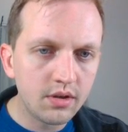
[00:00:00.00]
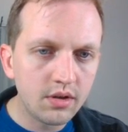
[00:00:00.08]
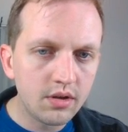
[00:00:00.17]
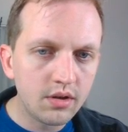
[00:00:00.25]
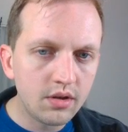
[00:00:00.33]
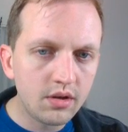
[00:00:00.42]

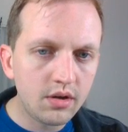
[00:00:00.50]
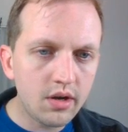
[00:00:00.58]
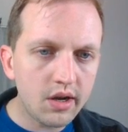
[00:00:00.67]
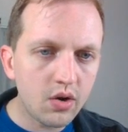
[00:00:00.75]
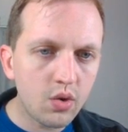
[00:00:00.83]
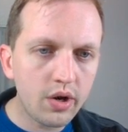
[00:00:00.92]
not
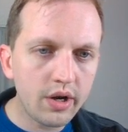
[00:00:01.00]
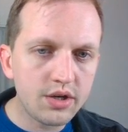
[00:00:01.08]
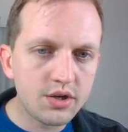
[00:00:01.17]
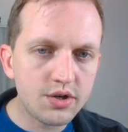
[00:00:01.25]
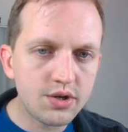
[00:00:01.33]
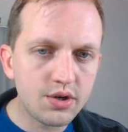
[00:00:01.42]
quite
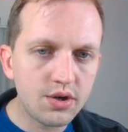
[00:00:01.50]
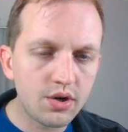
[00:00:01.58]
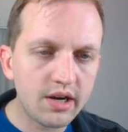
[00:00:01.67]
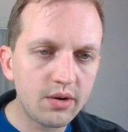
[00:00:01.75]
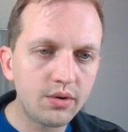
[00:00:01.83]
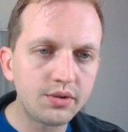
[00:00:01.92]
sure how I'll
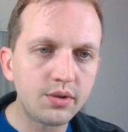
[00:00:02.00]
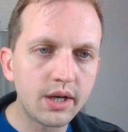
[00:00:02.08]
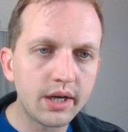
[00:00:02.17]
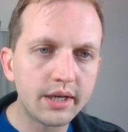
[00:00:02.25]
do that yet,